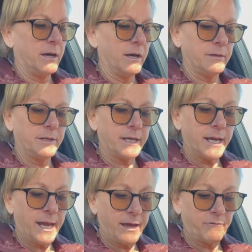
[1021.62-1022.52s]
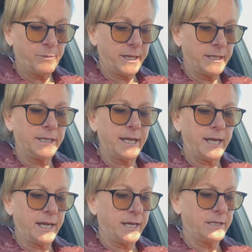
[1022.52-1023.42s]
than I have been,
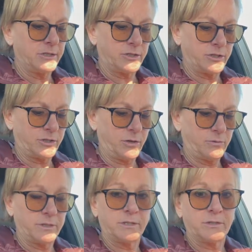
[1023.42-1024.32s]
and so this